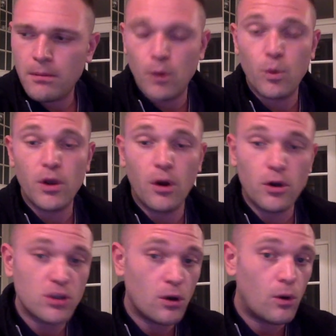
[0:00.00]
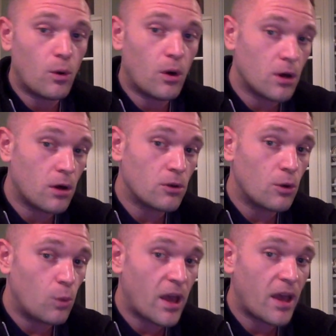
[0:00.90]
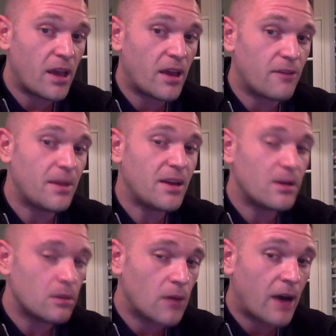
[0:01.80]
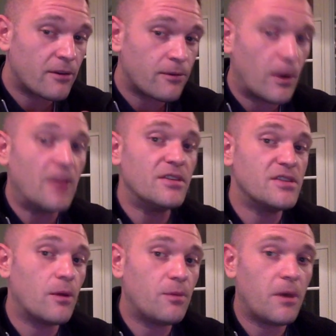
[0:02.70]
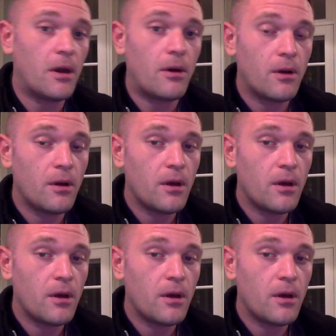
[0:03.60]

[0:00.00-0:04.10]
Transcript: But we also, along the way, have made a lot of friends out there.